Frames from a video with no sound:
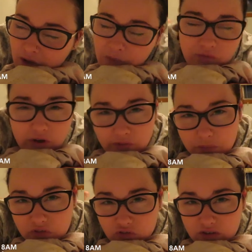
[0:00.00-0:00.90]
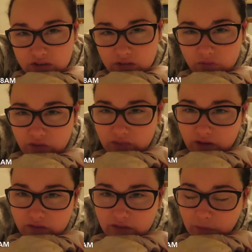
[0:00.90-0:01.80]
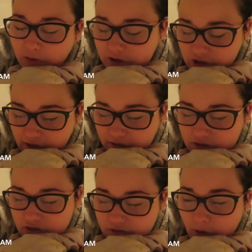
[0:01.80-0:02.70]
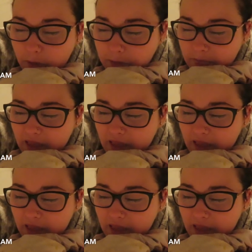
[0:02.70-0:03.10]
but Far From the Tree does fit the contemporary challenge. So